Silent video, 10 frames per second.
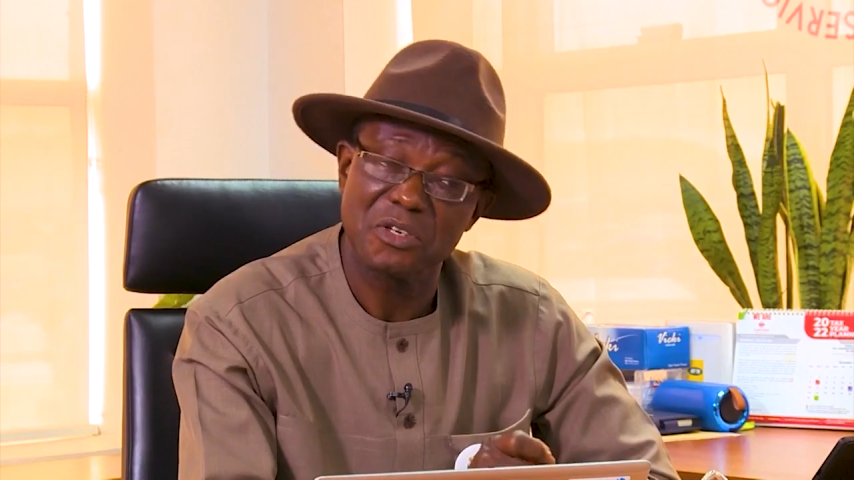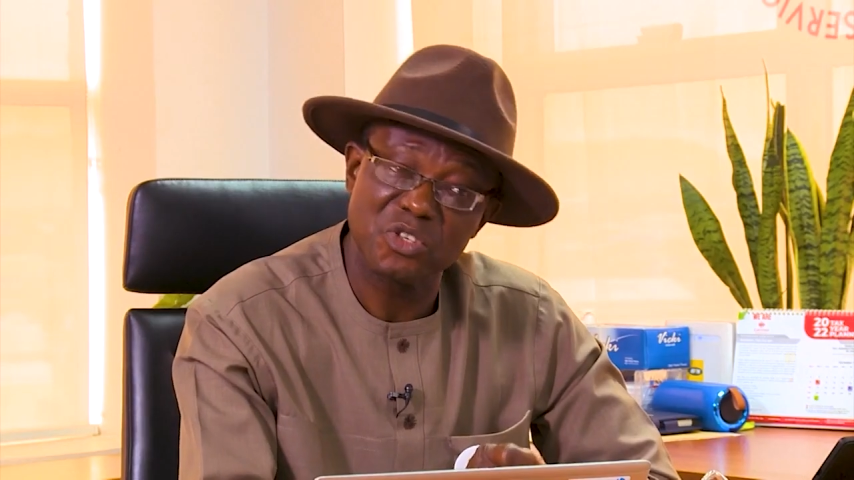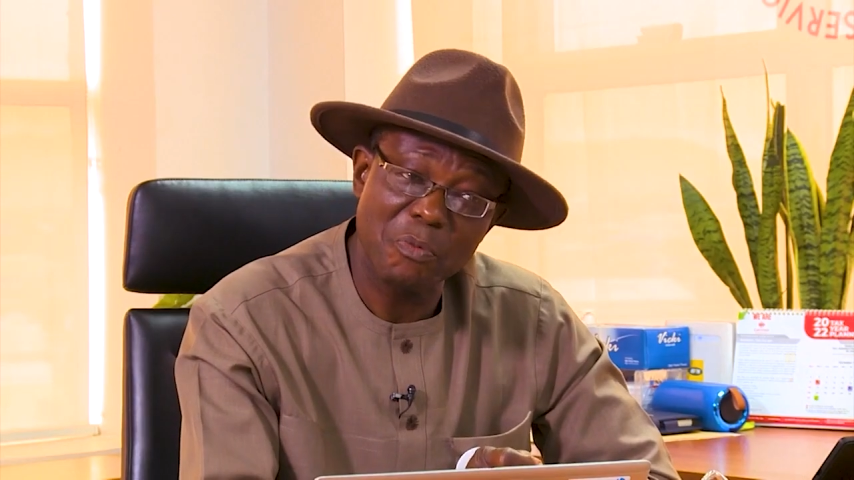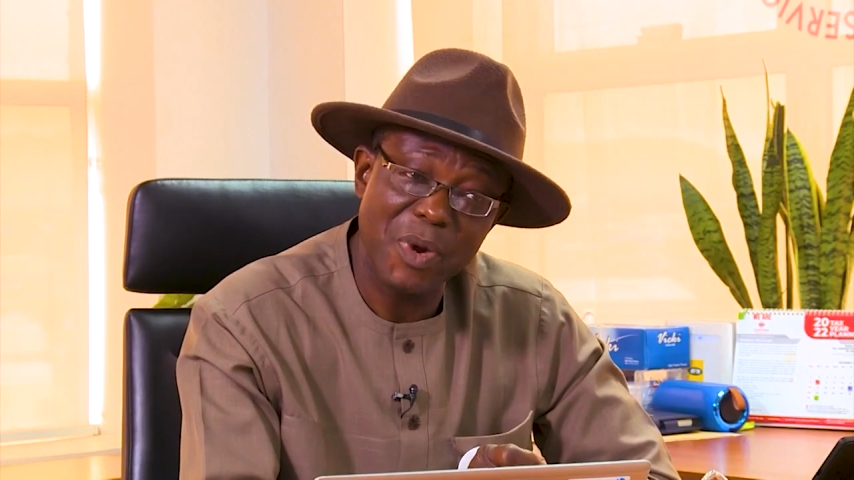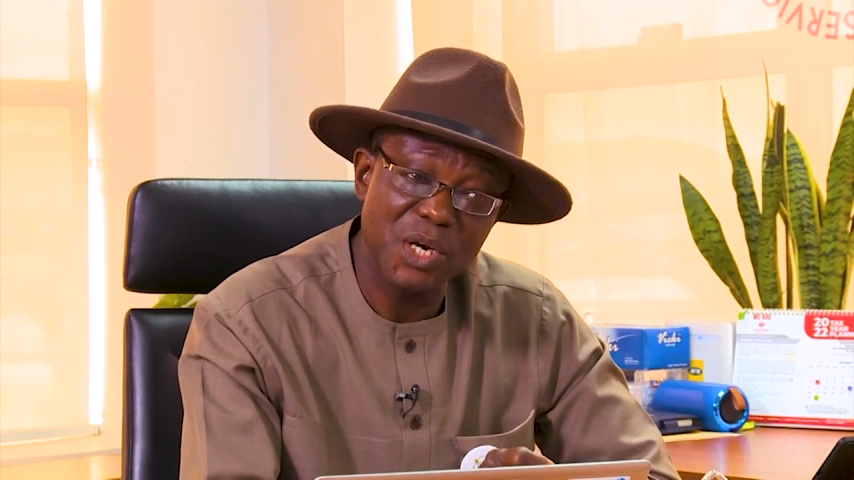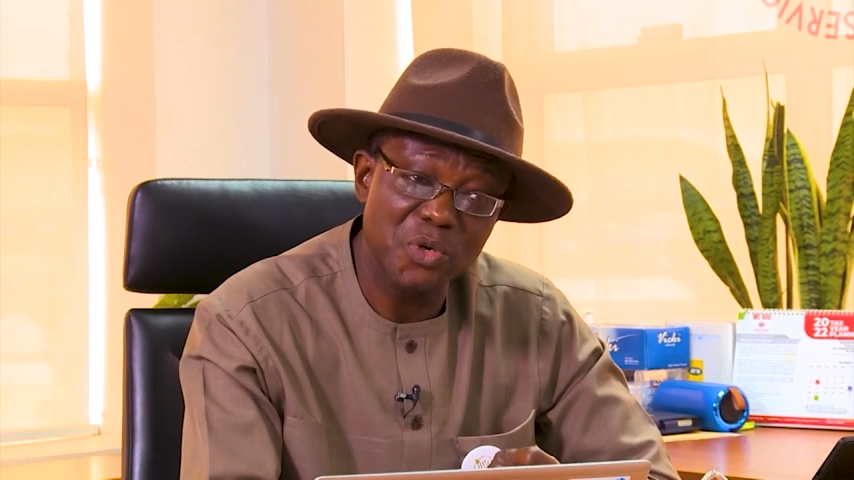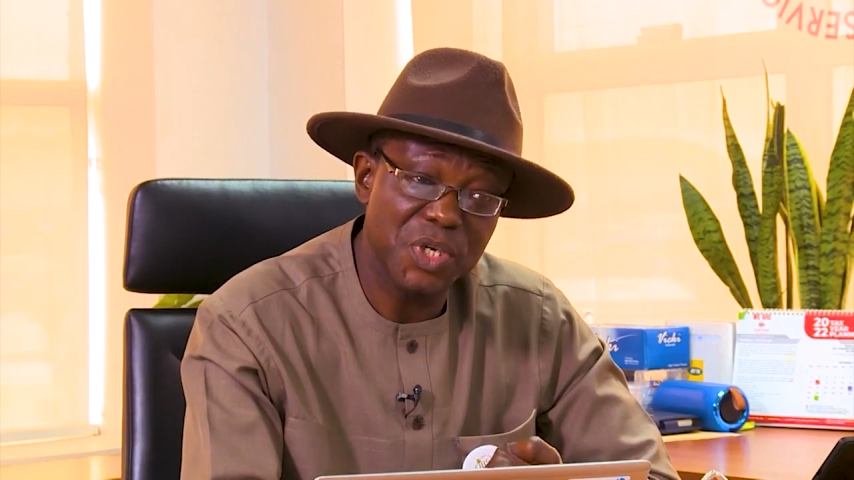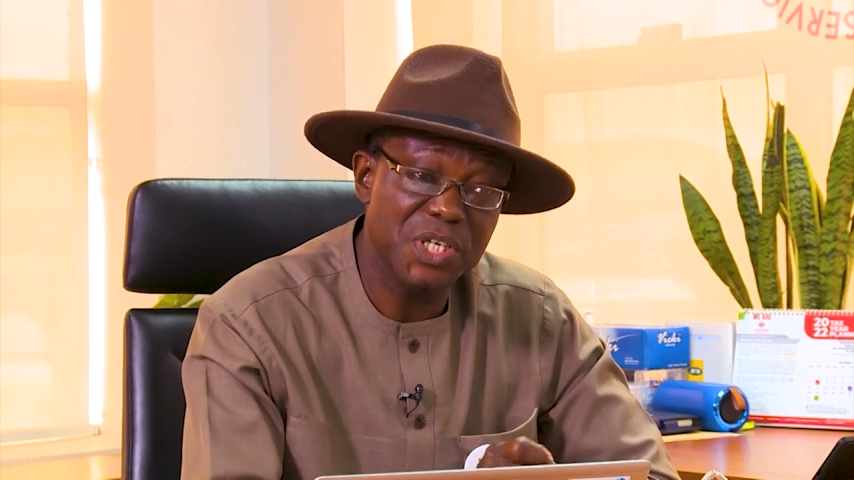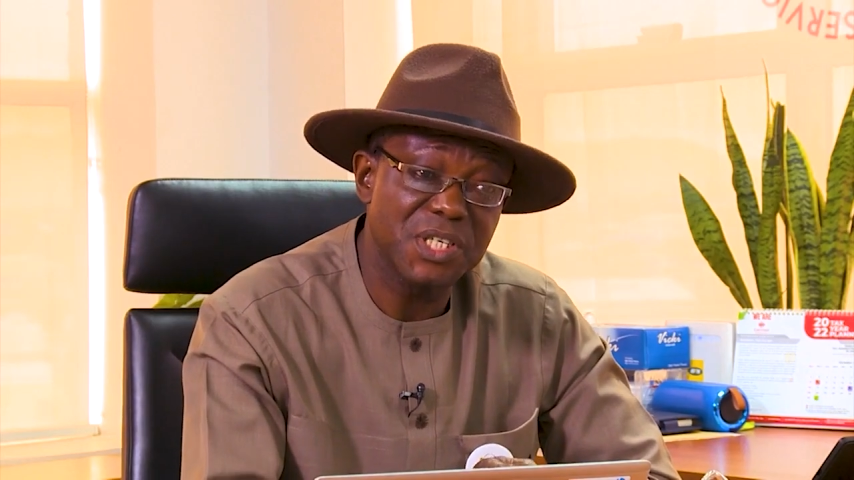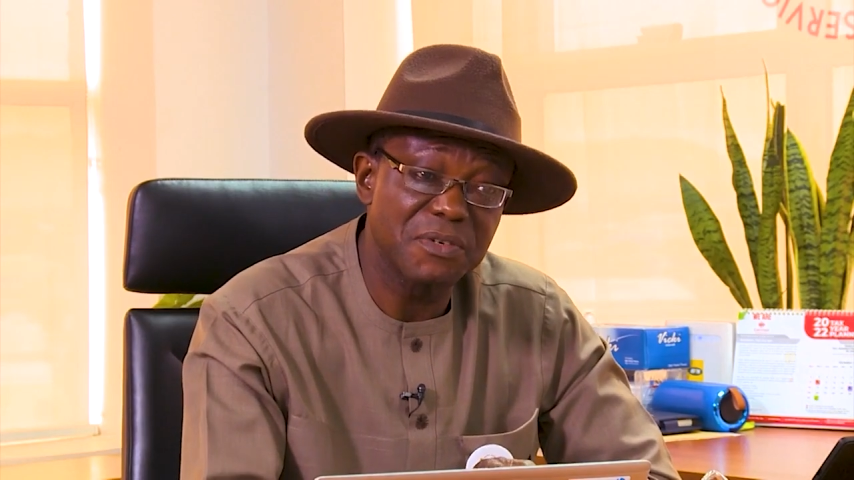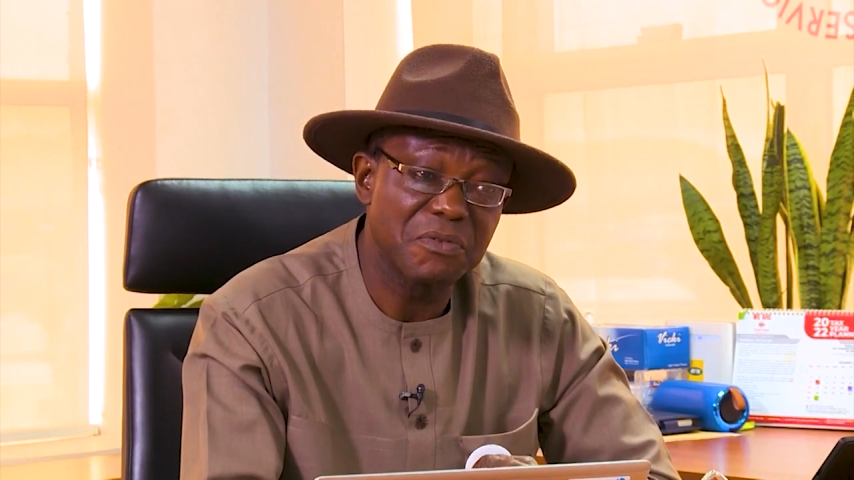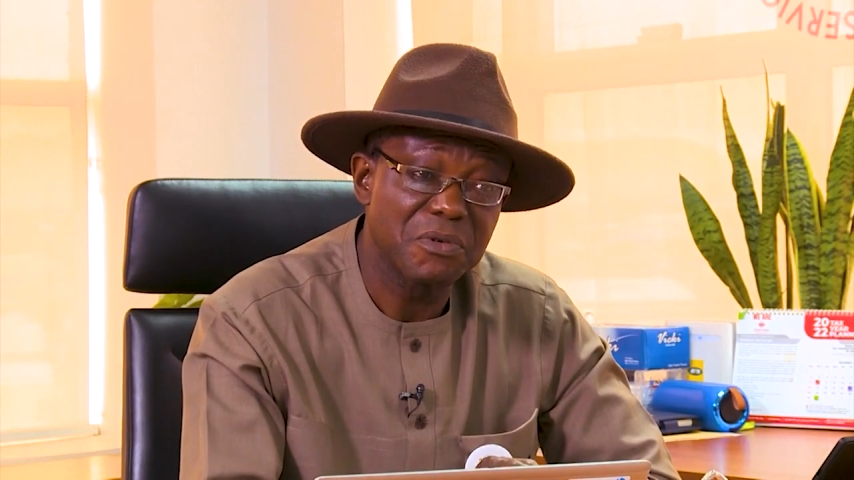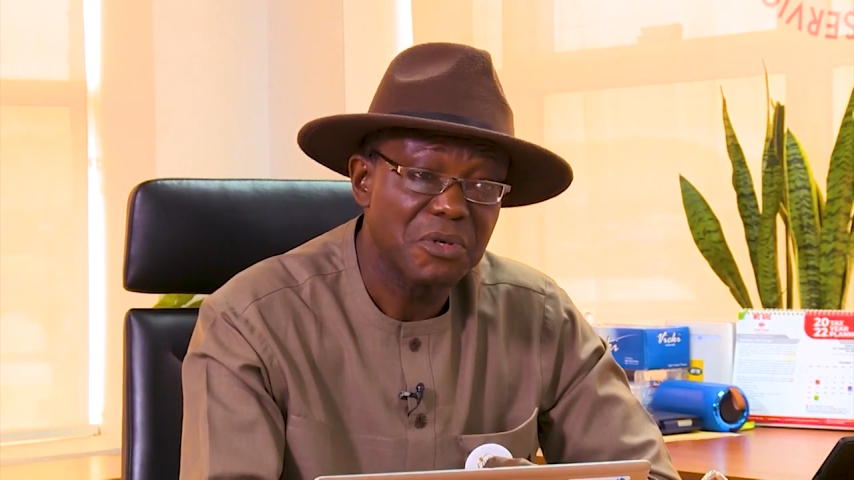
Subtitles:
Some are educative.